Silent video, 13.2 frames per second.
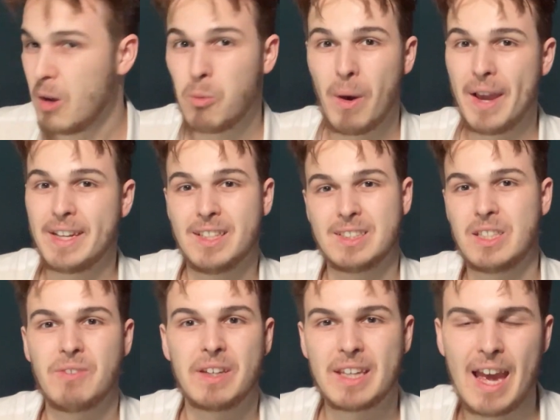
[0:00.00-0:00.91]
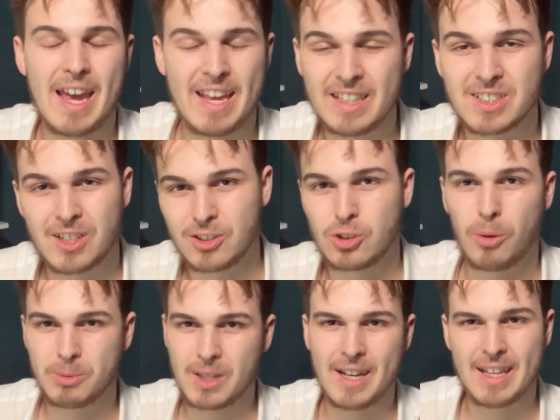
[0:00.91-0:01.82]
where he doesn't even get into the
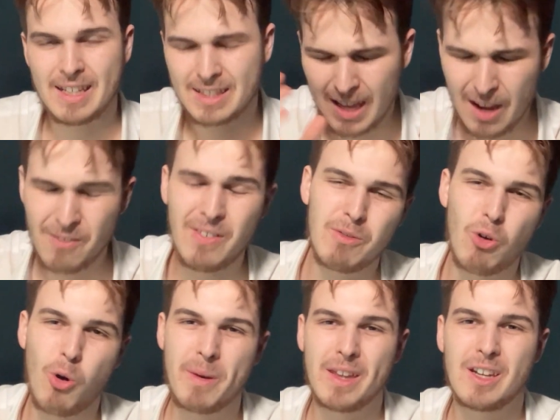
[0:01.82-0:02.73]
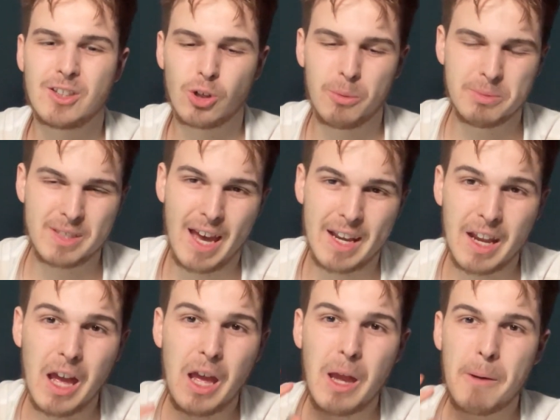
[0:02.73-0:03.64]
top 10. He definitely will be in the top 10,
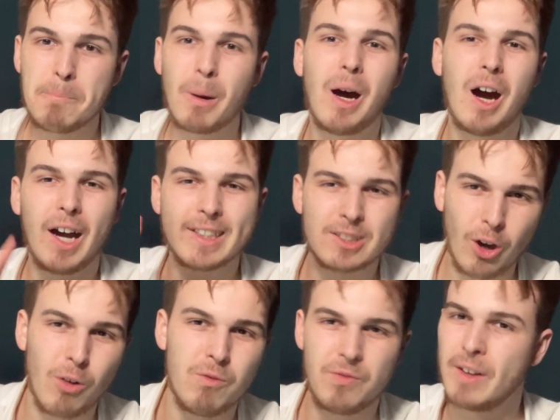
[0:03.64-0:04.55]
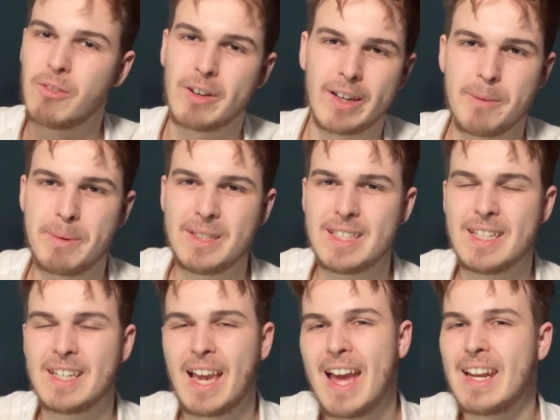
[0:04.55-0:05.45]
but I don't think we're going to be
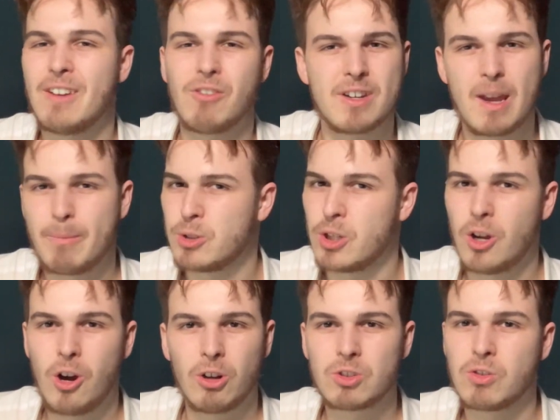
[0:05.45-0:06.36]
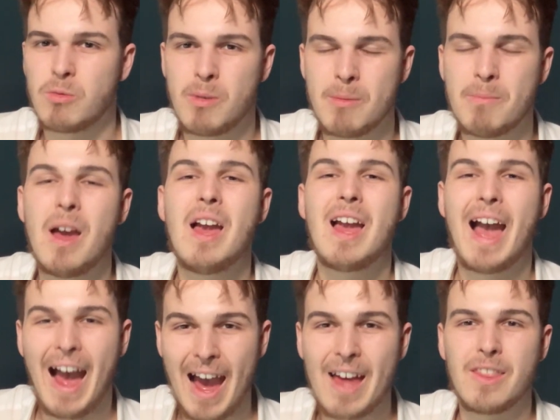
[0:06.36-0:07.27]
seeing any redemption arcs from him
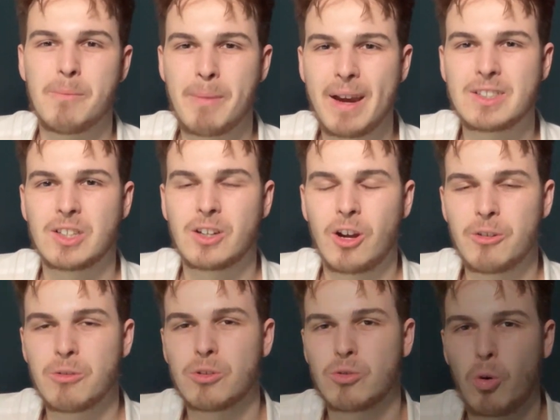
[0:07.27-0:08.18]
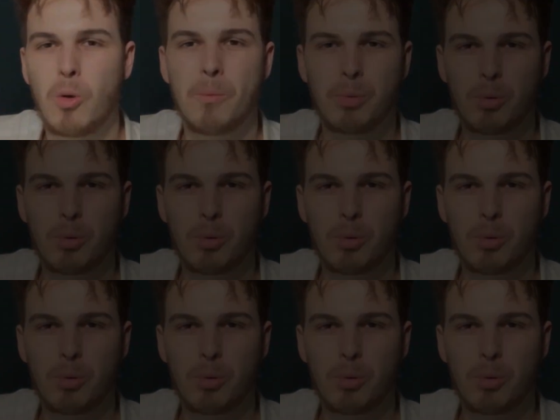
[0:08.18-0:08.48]
at the Mexico Grand